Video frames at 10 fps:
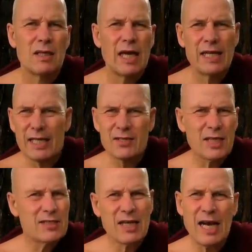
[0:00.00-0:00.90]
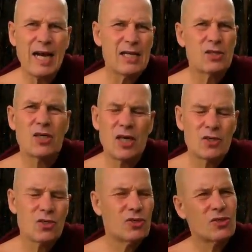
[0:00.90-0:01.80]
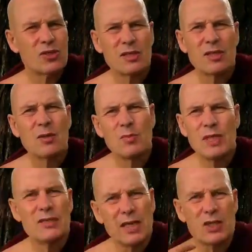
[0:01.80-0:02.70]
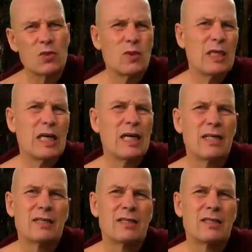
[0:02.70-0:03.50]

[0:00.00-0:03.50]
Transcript: And insects are as conscious beings as we are.